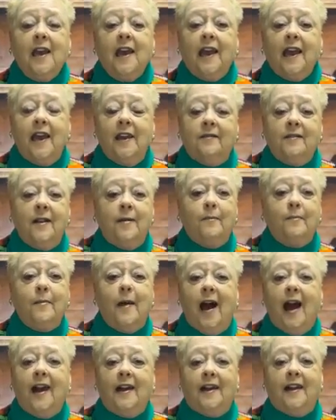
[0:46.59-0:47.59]
in the
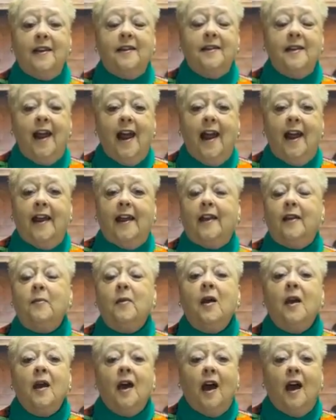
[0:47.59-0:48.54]
mighty name